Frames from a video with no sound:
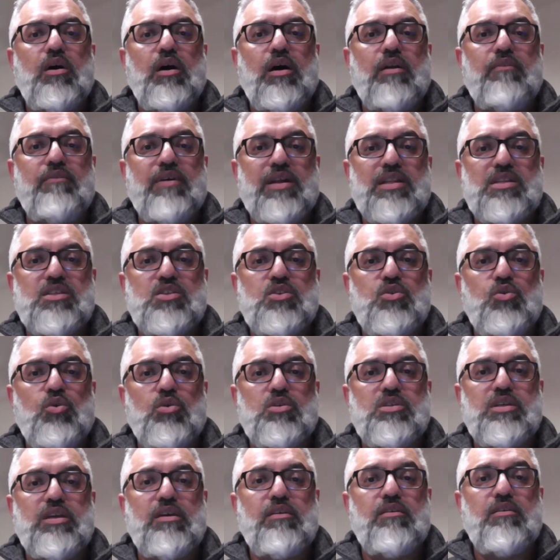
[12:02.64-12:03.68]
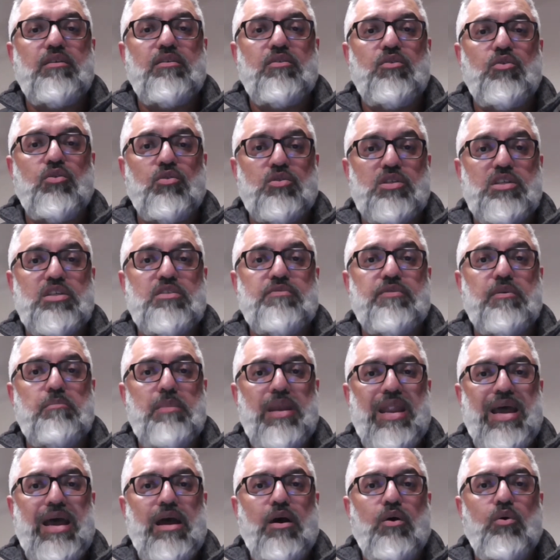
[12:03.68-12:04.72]
advance notice from
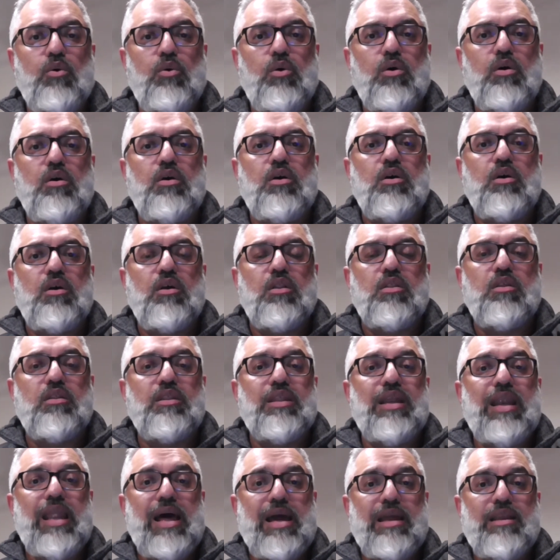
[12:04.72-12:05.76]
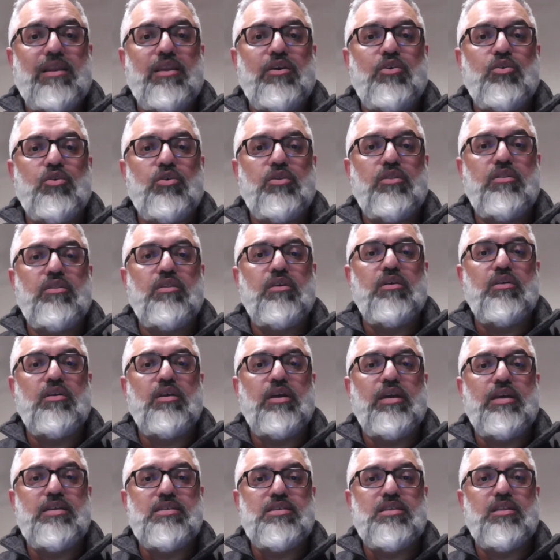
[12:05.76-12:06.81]
now that the likelihood
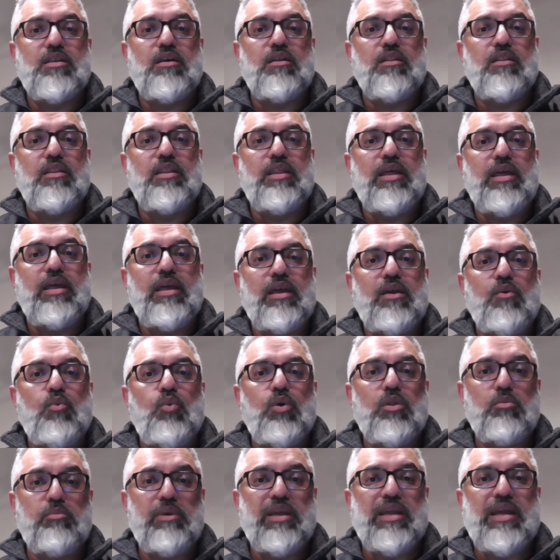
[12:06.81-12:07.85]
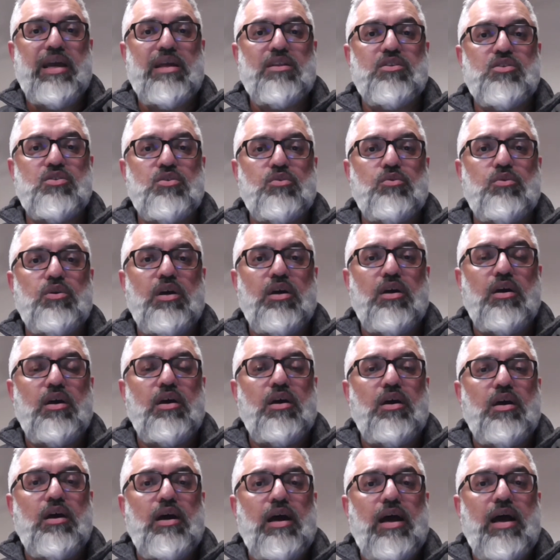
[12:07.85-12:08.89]
is that they will be cancelled,
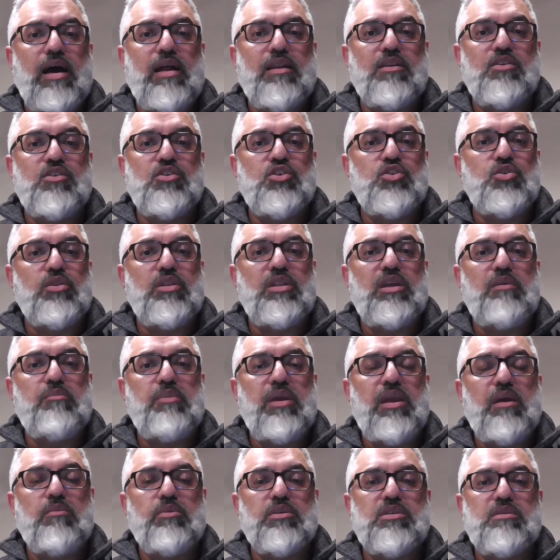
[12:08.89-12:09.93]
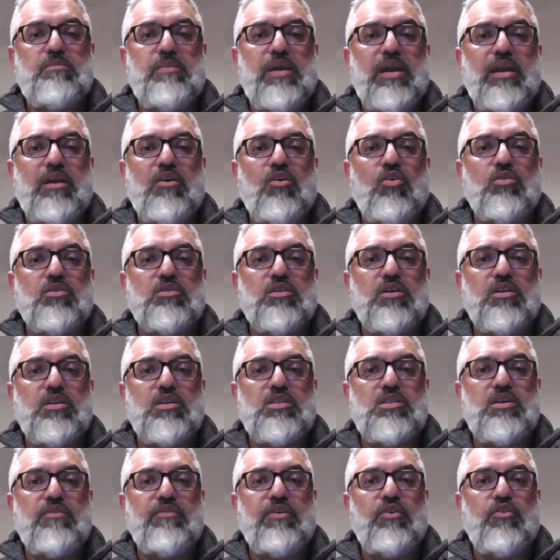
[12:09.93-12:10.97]
and should they be able to make
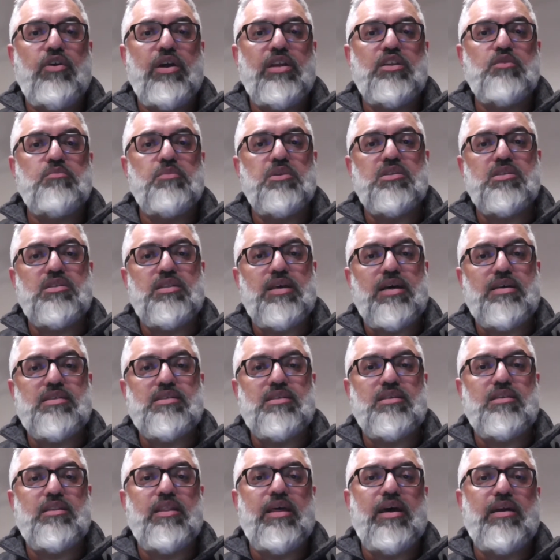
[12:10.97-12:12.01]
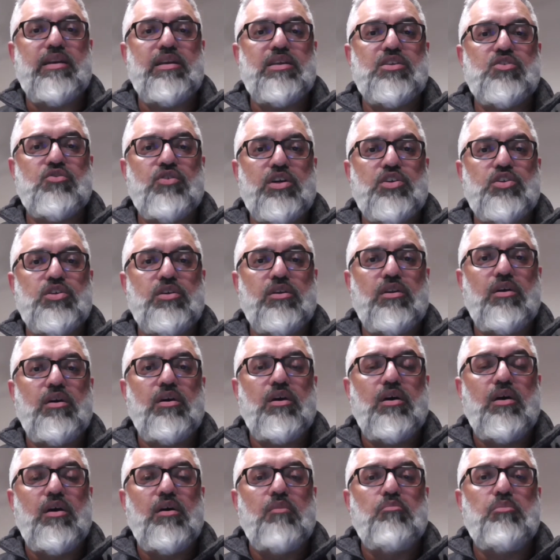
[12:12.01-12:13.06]
alternative arrangements, that's at their discretion,
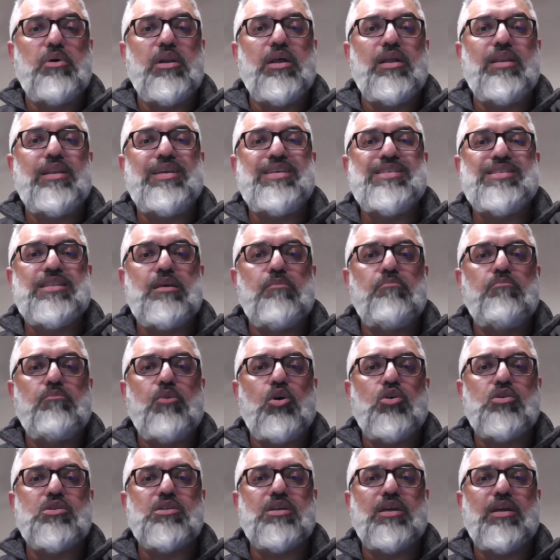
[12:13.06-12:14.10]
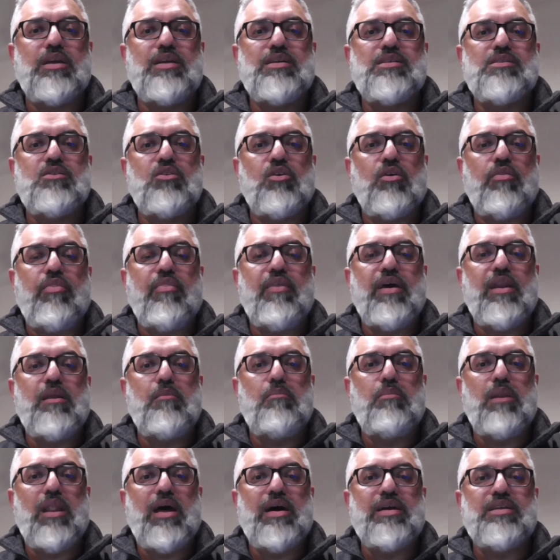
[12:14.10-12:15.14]
but at least the mosque is not then
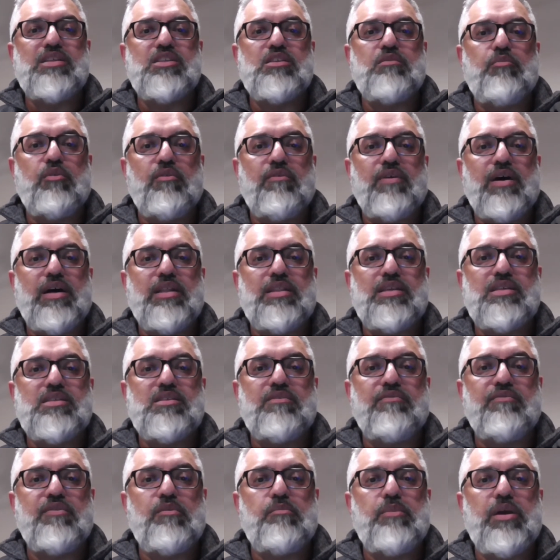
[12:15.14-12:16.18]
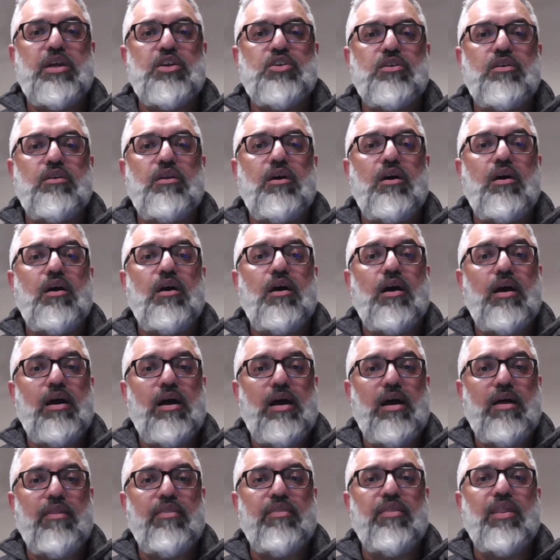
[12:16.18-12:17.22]
obliged to provide this information
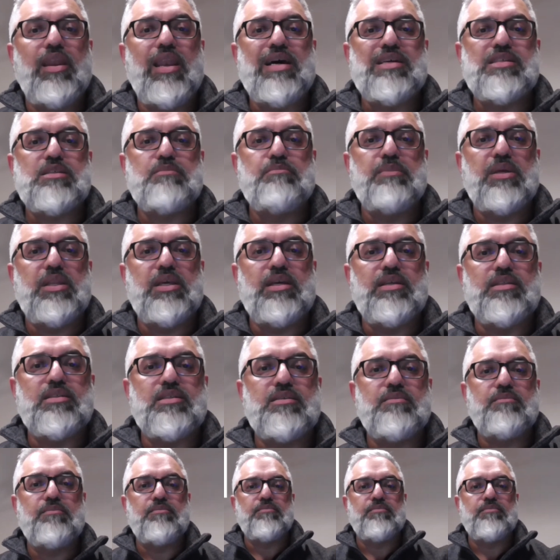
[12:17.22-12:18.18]
at the last minute.